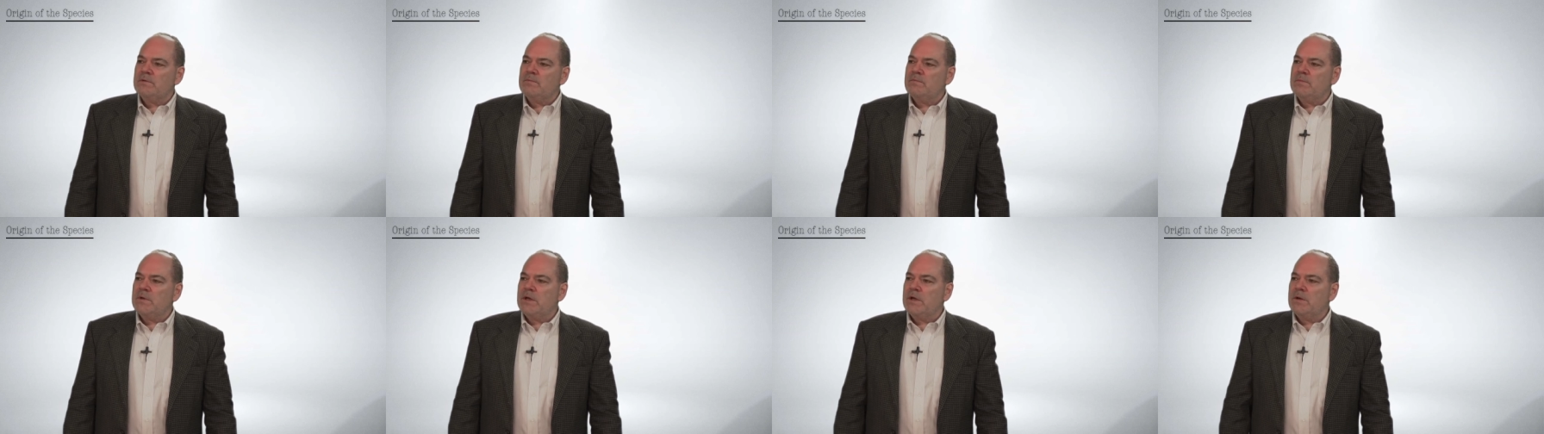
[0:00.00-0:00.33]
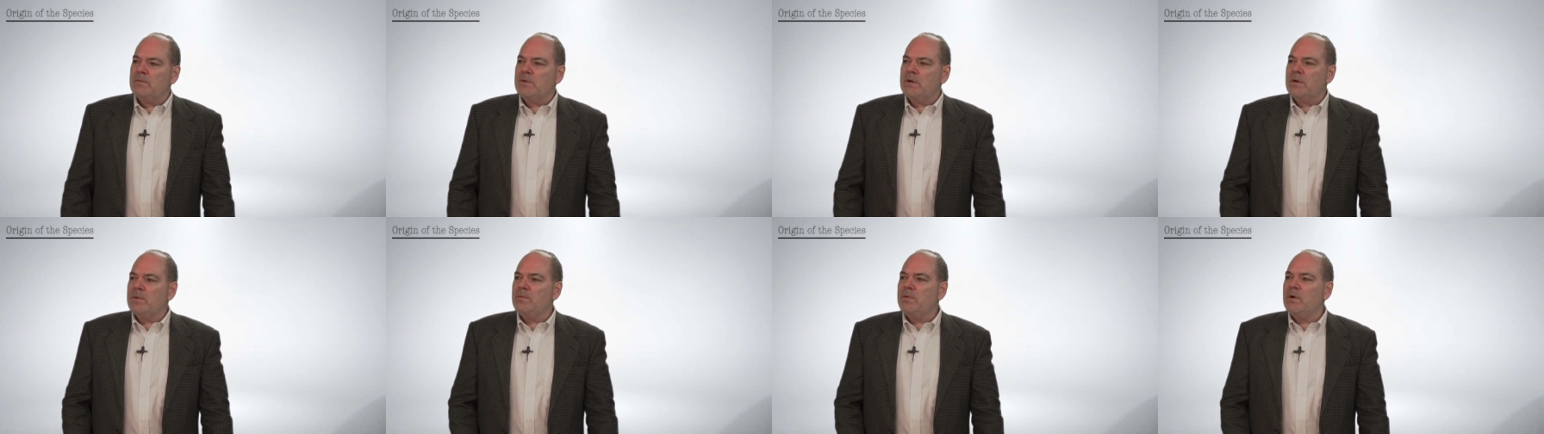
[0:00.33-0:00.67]

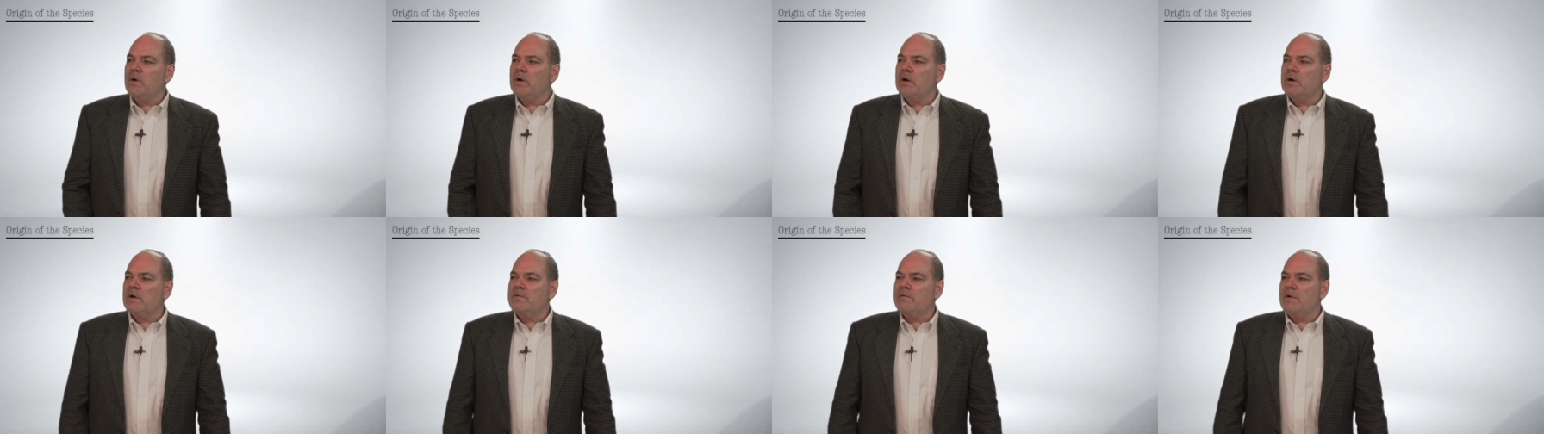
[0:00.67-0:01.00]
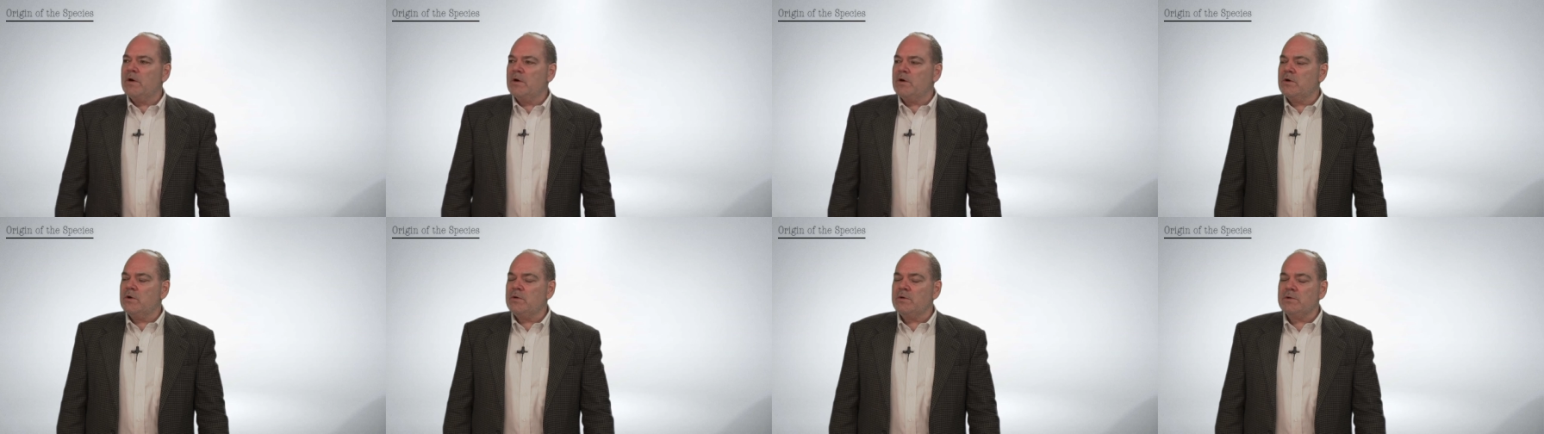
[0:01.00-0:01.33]
becoming a part of
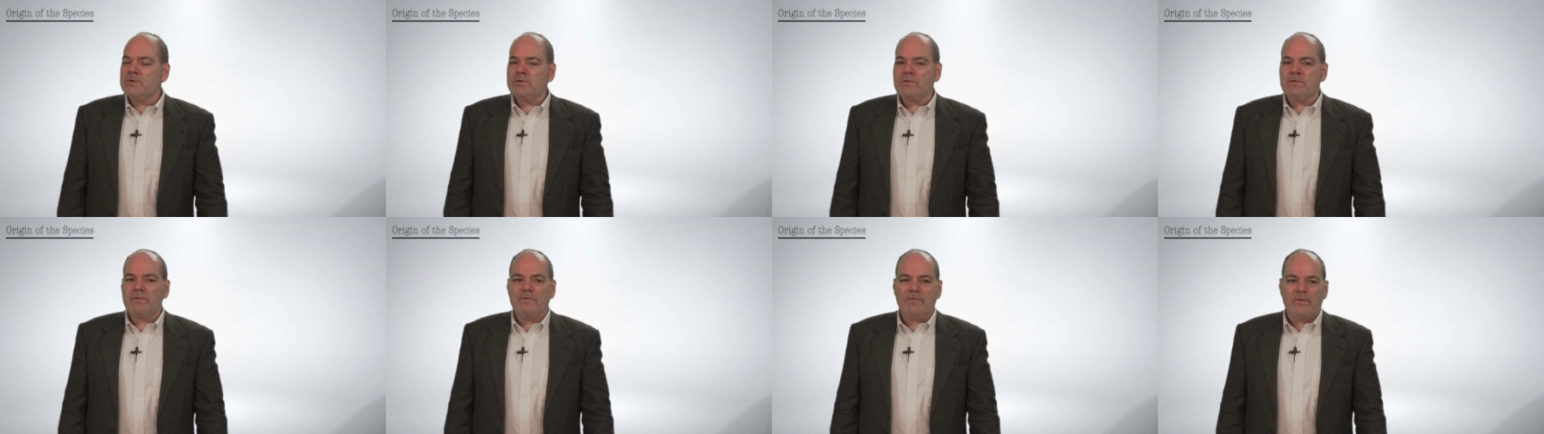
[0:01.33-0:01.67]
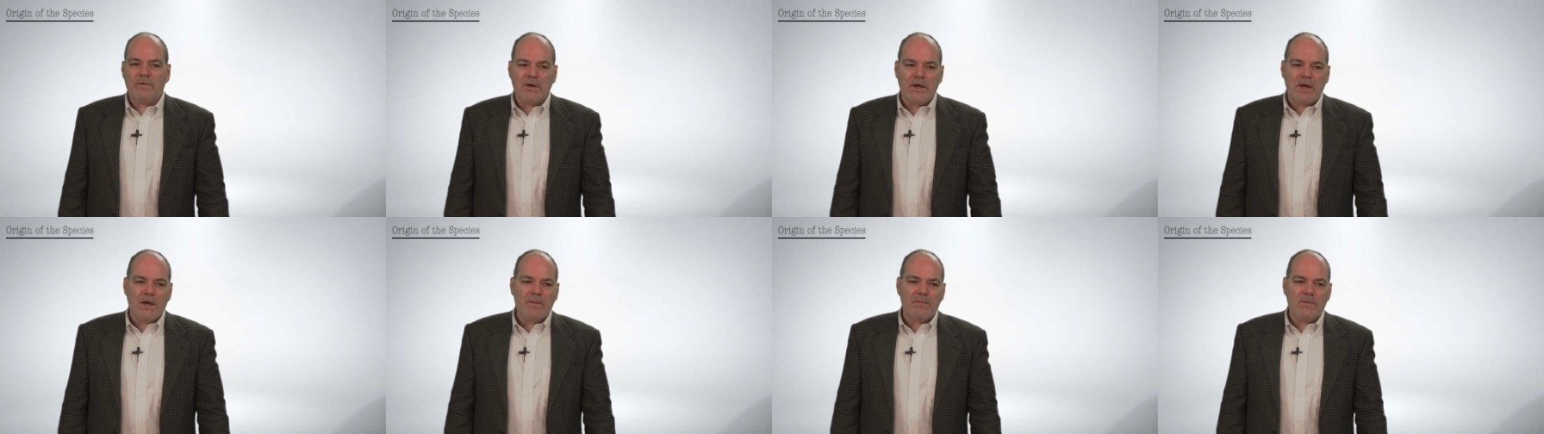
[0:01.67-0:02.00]
our cultural
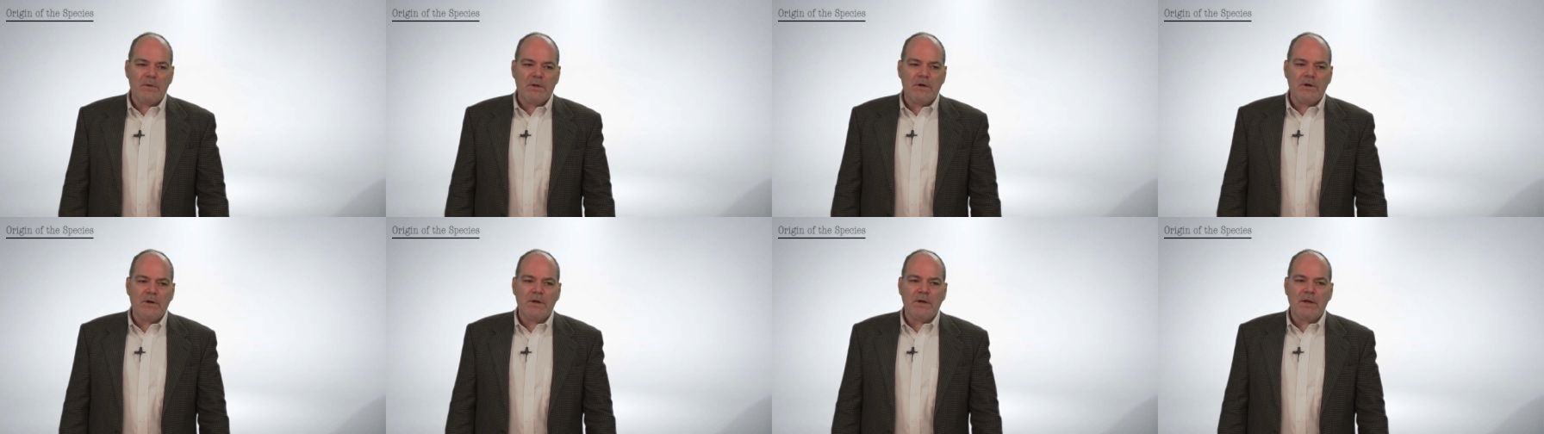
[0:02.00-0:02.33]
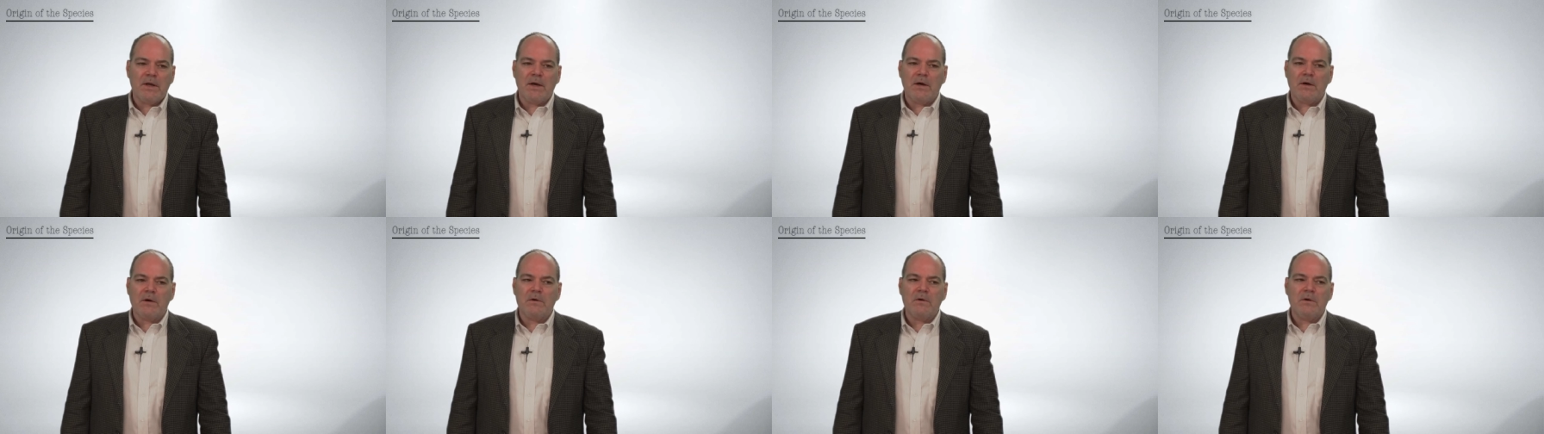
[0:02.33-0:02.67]
vocabulary
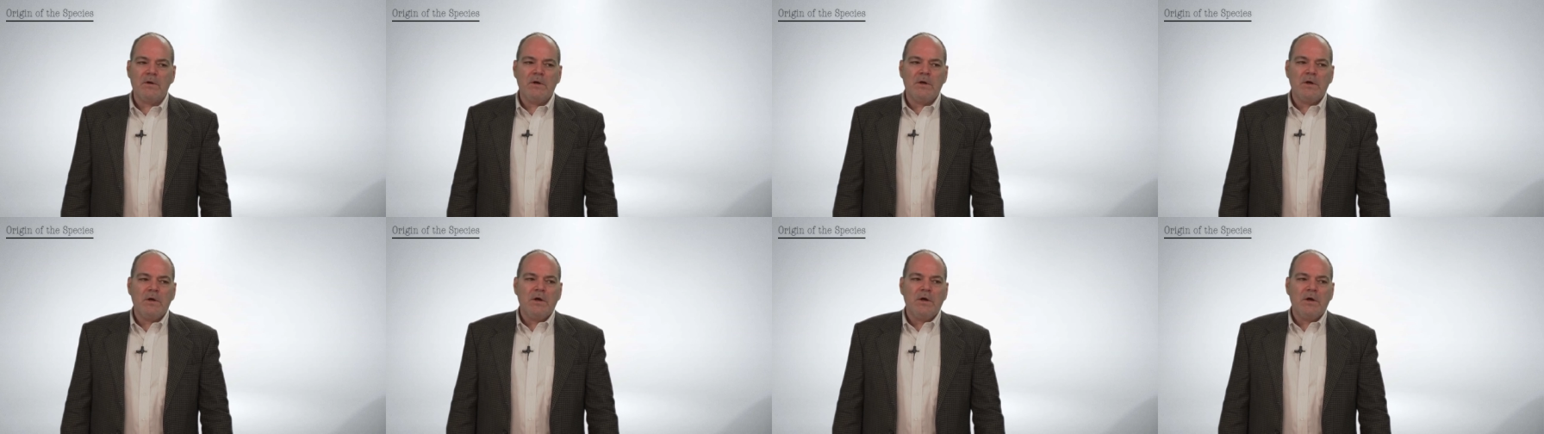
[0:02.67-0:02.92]
now